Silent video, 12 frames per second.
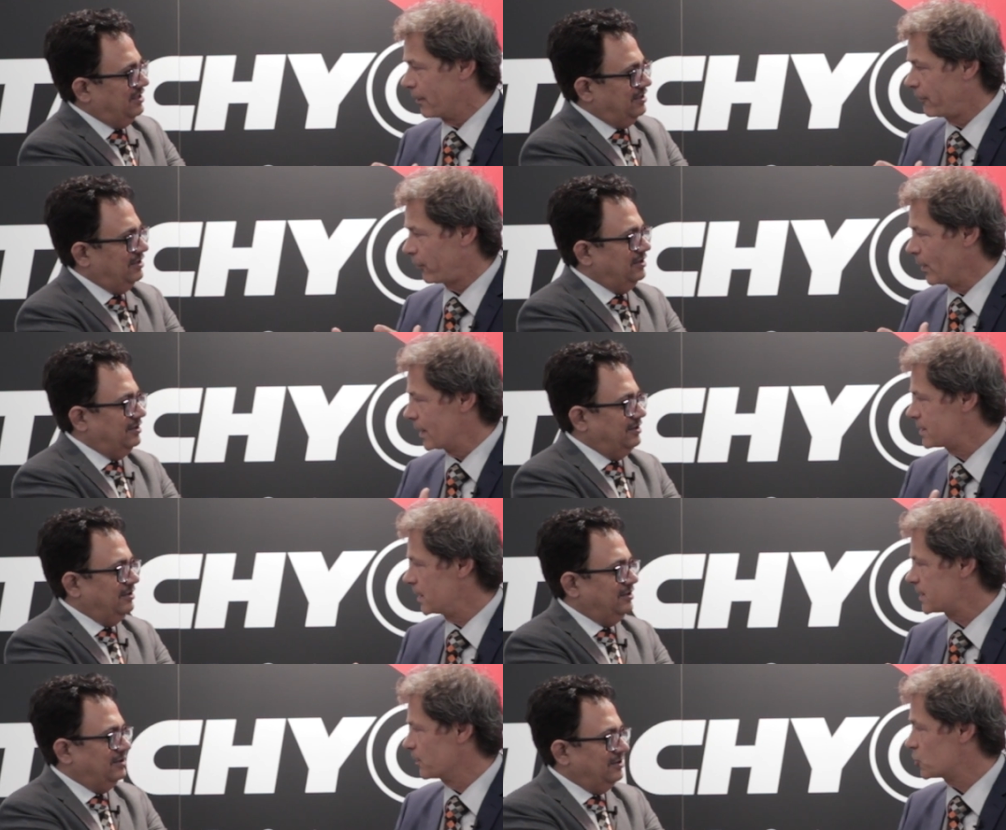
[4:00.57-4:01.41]
Speaker 1: We have three
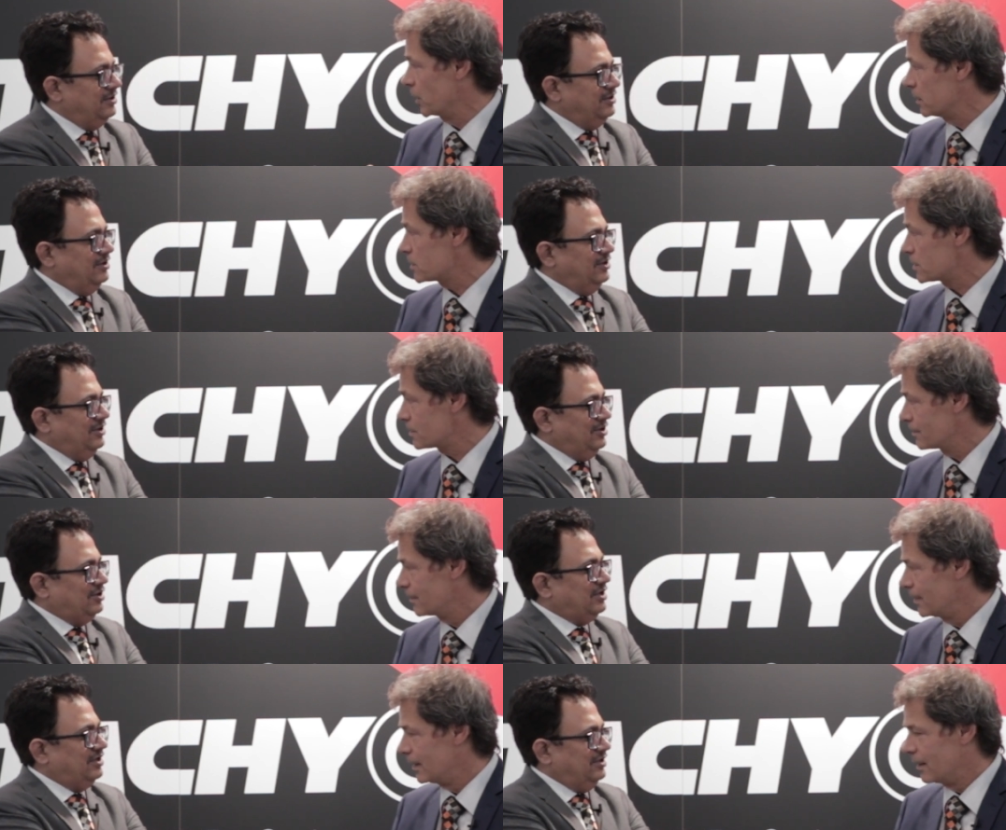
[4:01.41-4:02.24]
axis machines.
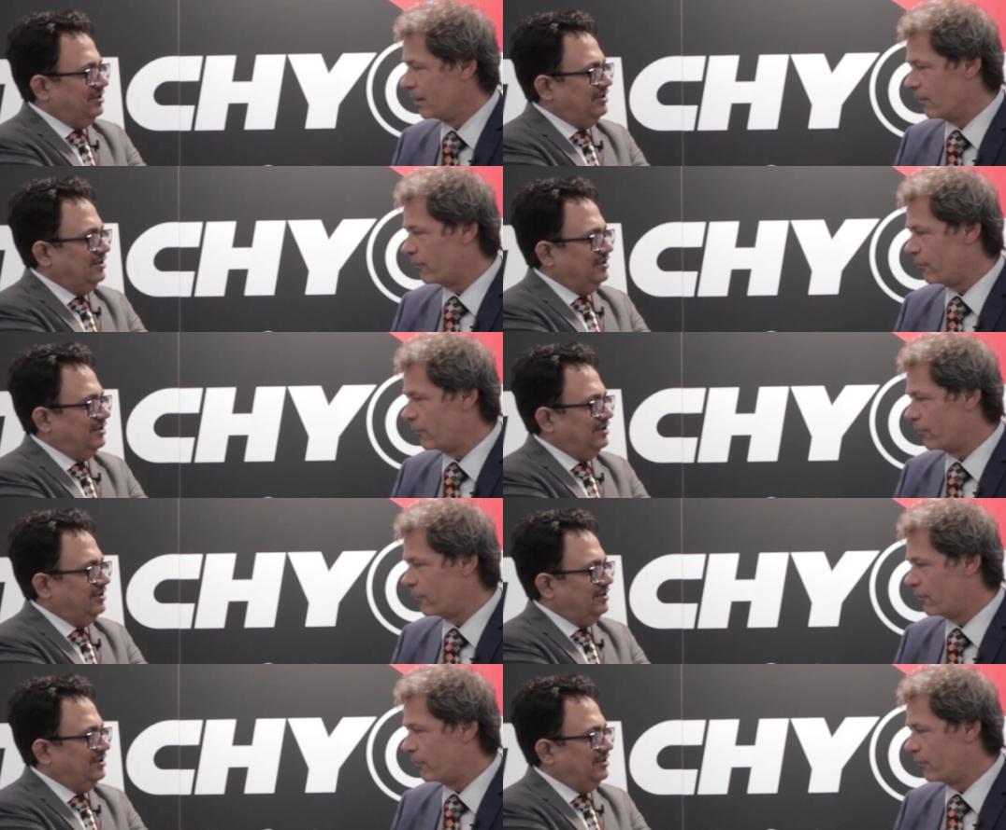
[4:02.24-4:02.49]
Okay.